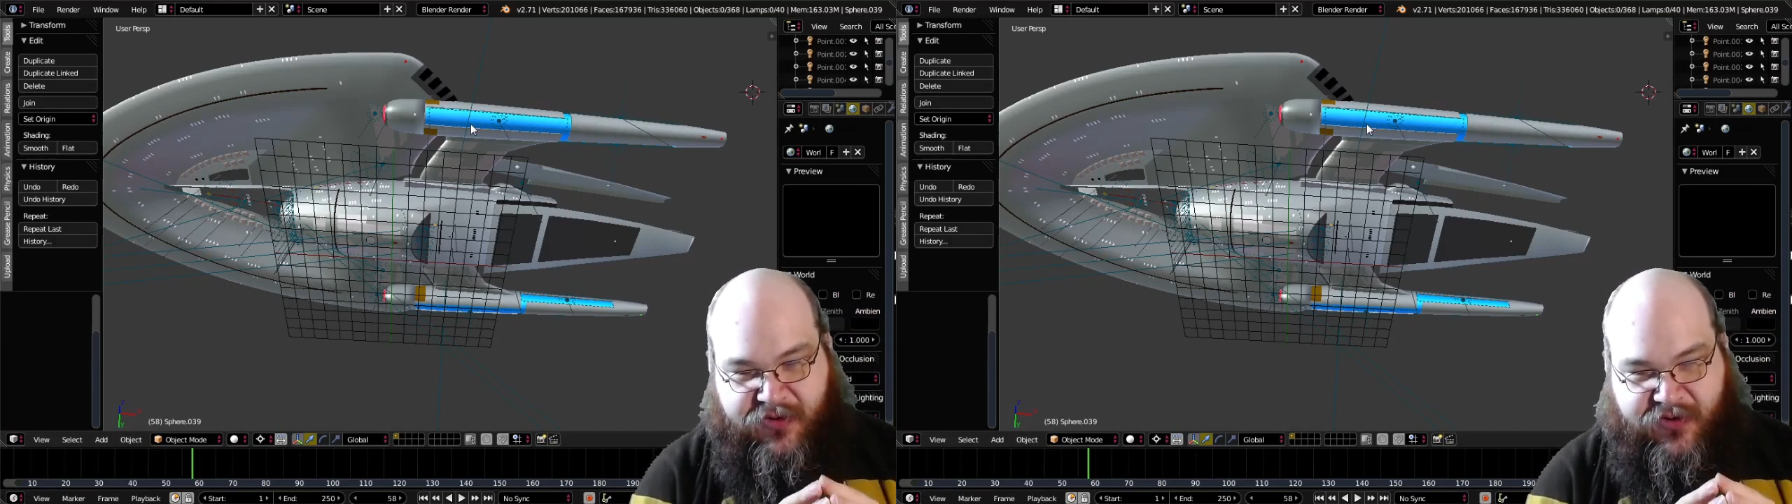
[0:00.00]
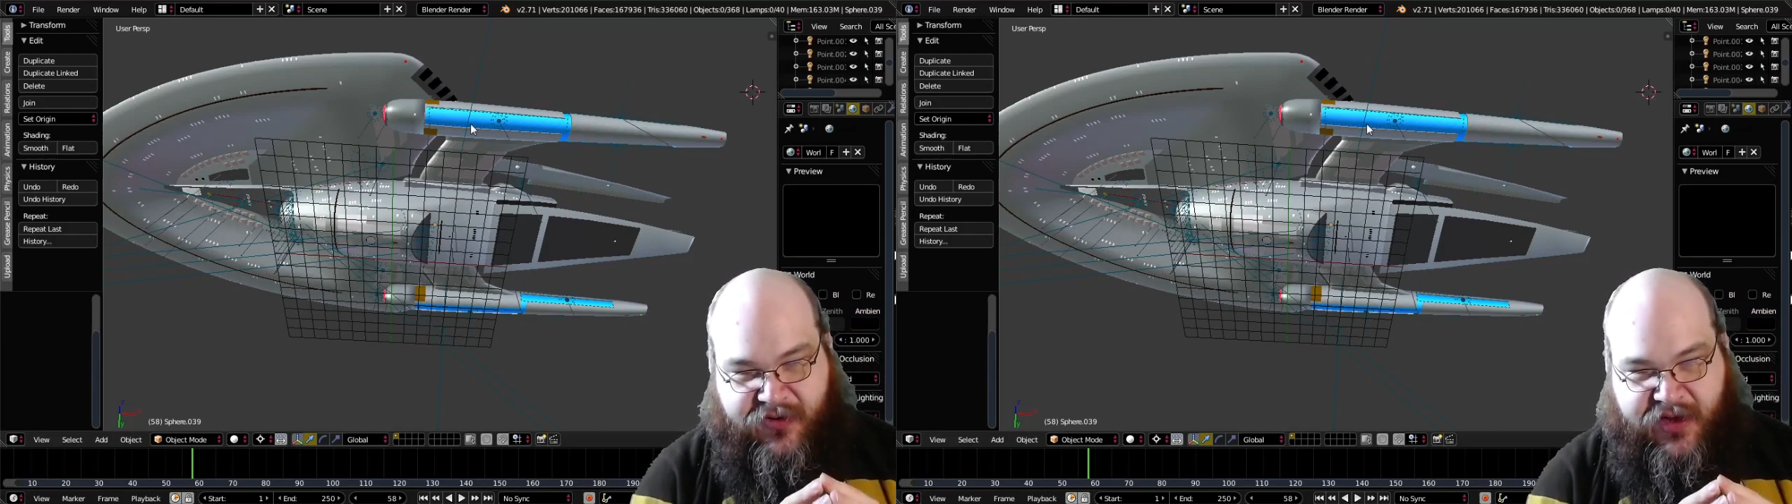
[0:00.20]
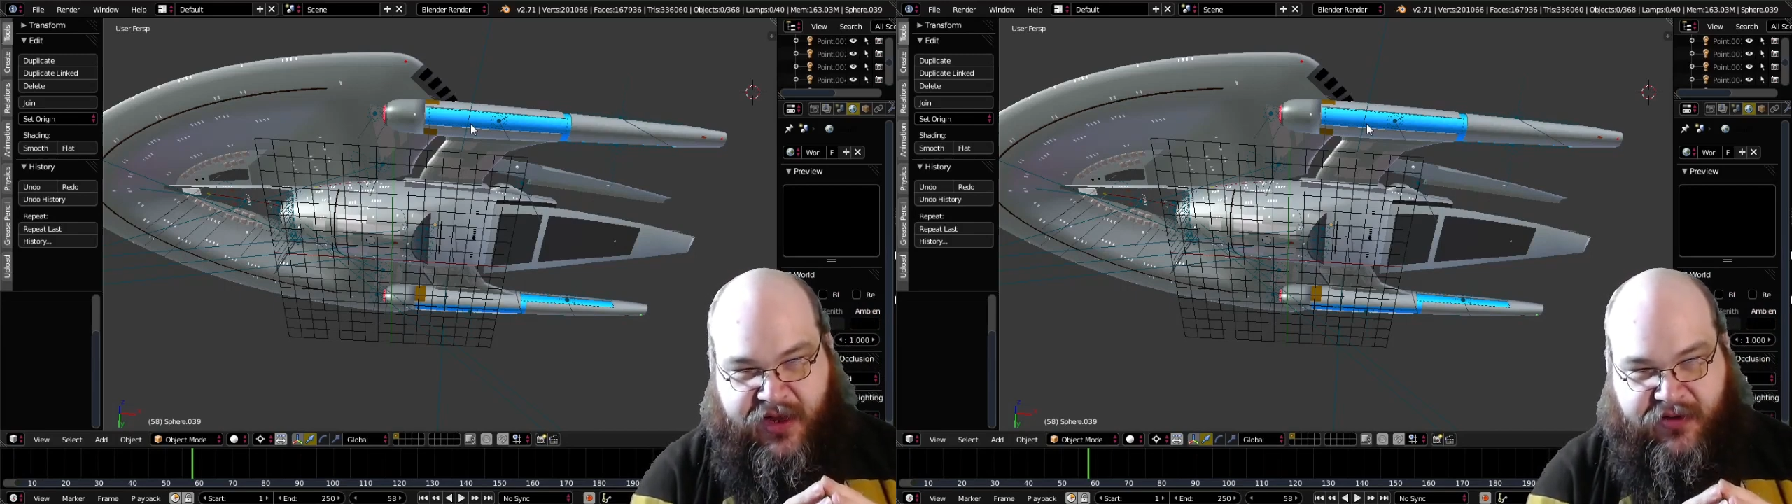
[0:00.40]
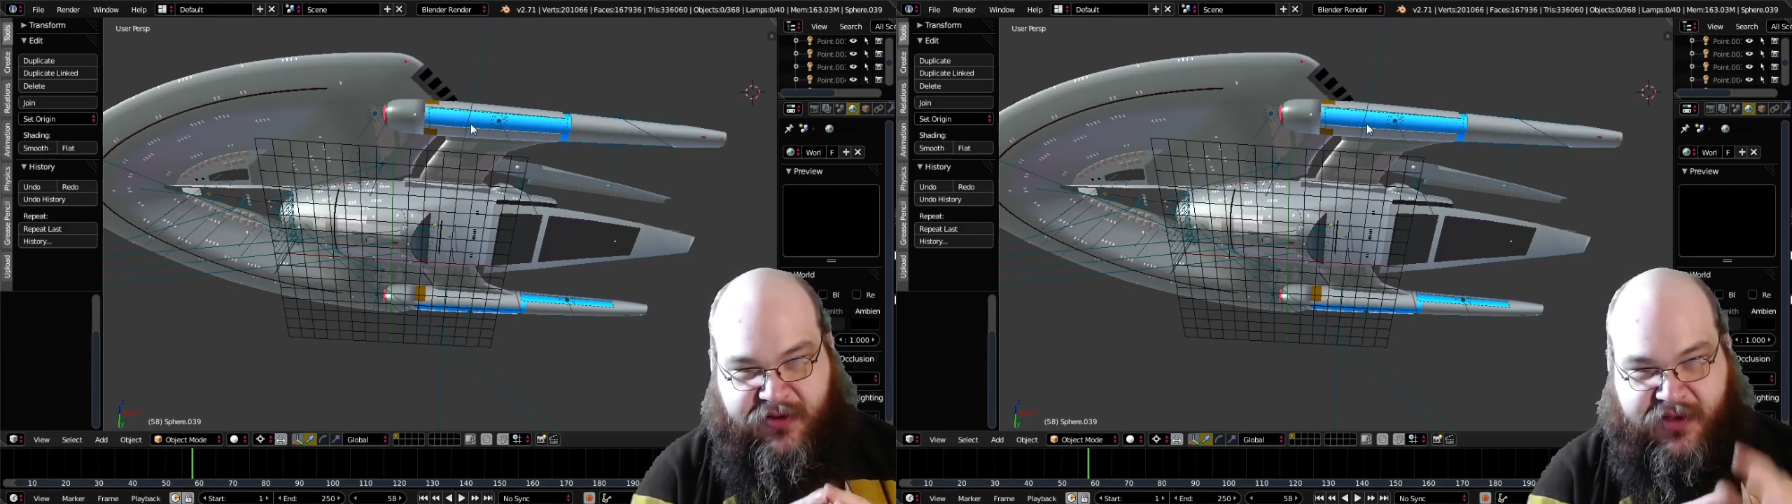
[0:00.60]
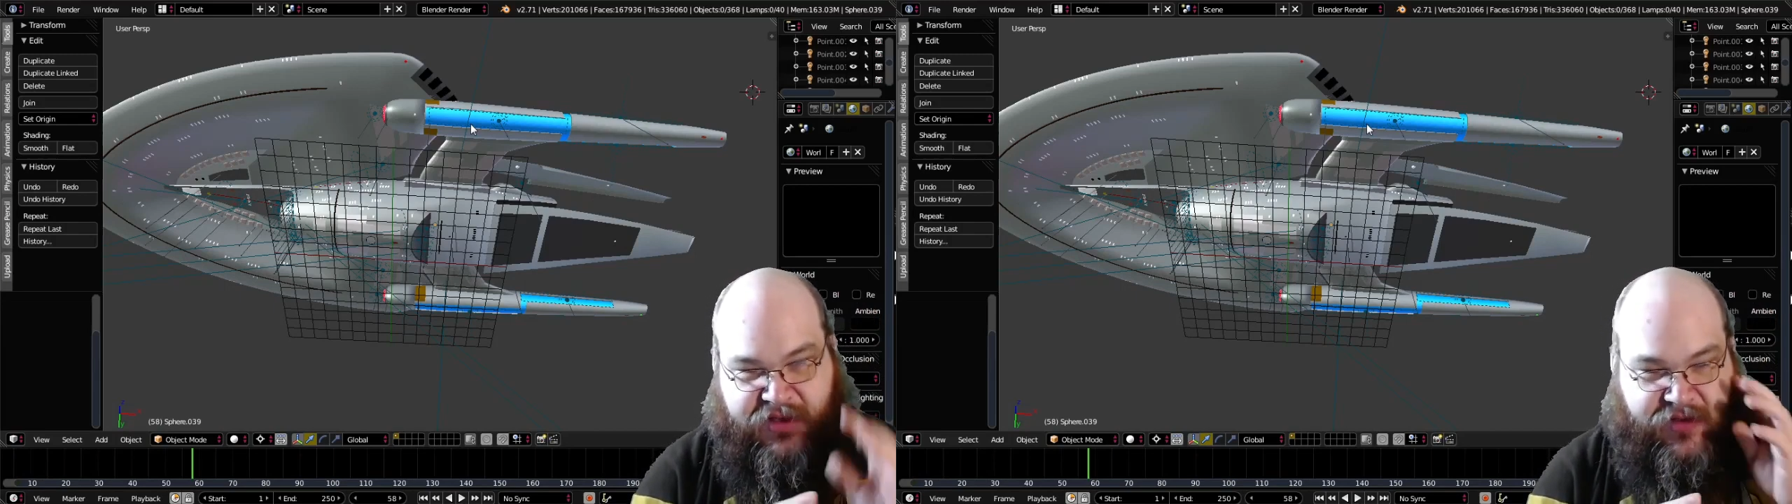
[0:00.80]
to the
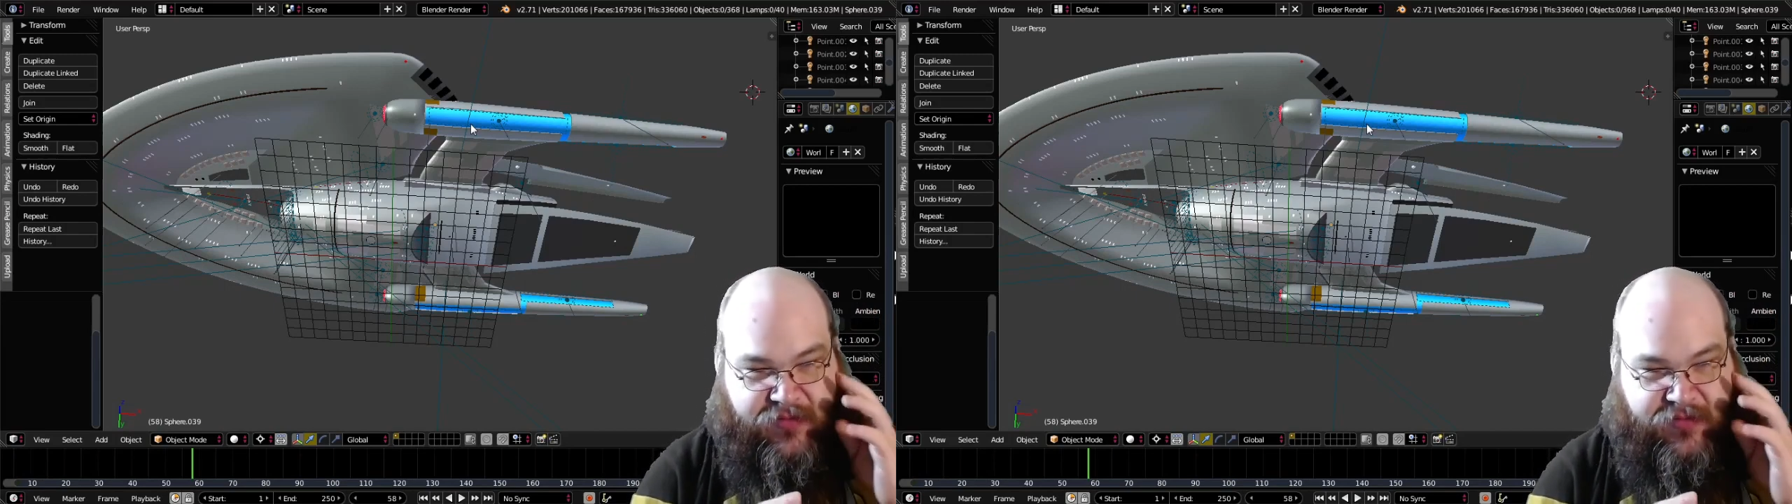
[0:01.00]
Dauntless,